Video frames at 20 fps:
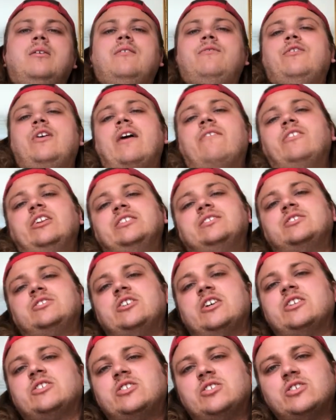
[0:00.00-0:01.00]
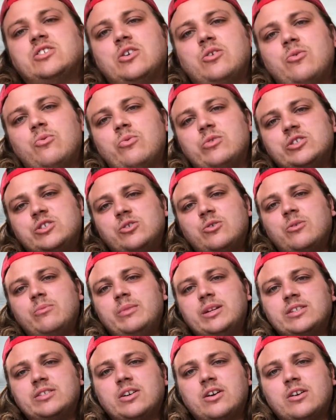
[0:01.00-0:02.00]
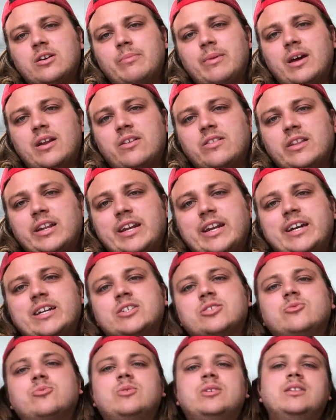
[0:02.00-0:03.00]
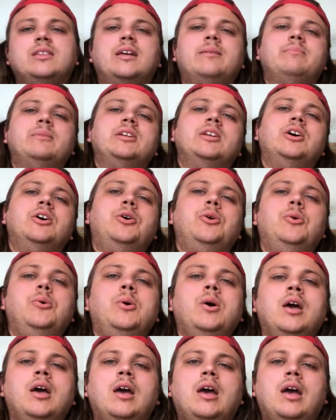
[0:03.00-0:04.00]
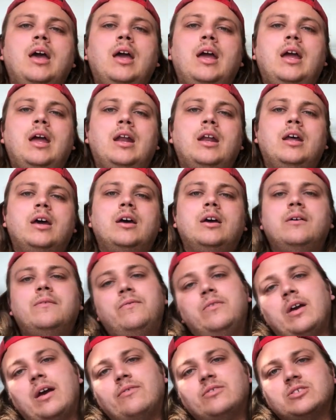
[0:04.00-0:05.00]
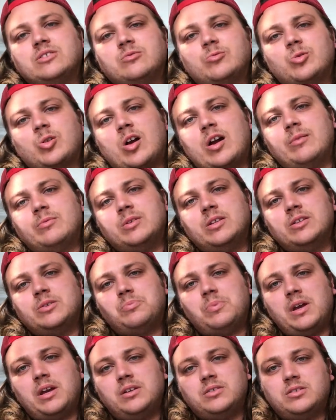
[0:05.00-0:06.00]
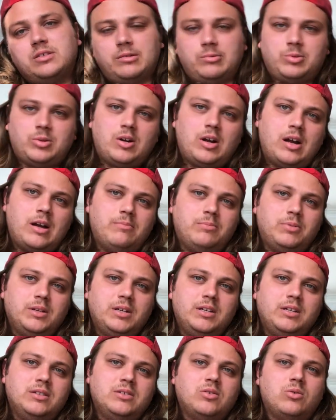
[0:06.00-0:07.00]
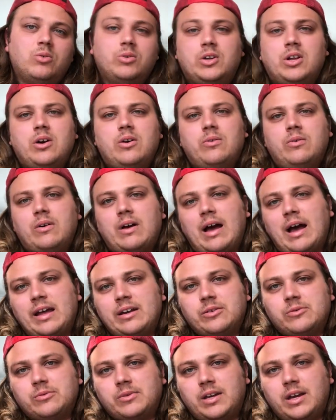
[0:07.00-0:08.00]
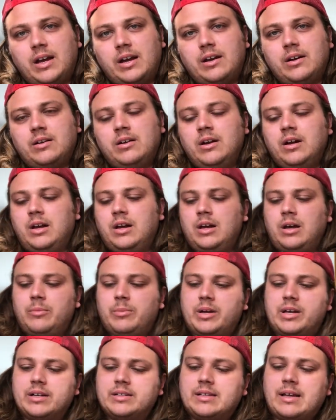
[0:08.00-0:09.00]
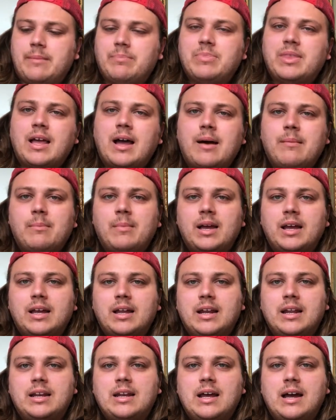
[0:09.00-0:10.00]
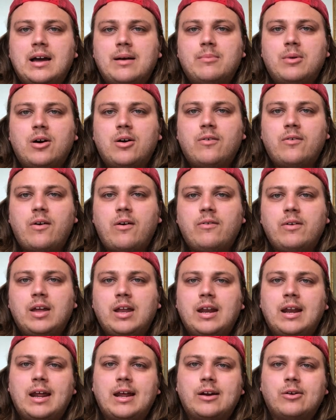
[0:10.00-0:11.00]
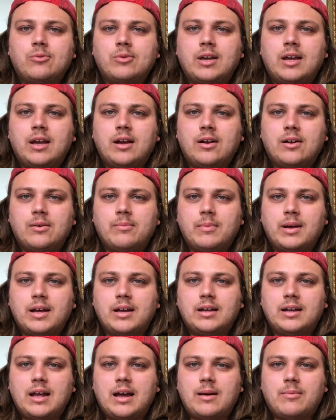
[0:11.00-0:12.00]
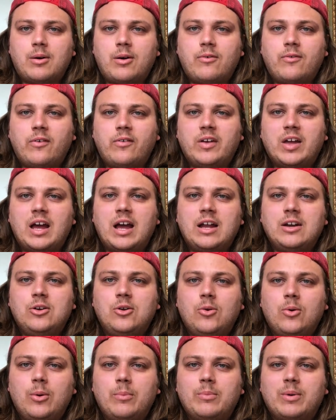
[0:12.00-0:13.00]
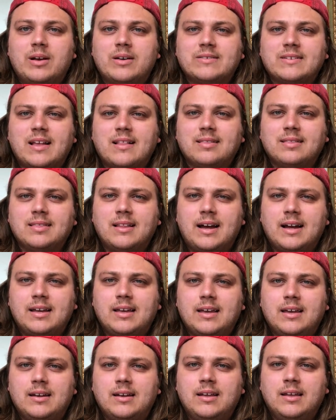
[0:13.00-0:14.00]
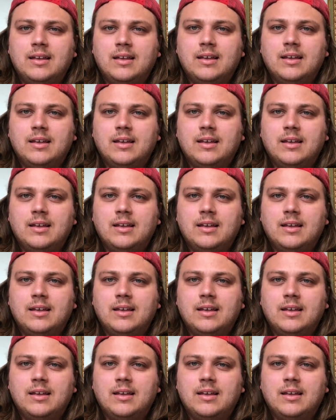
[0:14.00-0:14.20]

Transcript: If you have any suggestions on what you want me to talk about on the next one, let me know. And if you haven't subscribed to this page, subscribe please, or don't. I don't care, because I'm not making a dime off of it, and I don't care to make a dime off of it. I do it because I like it.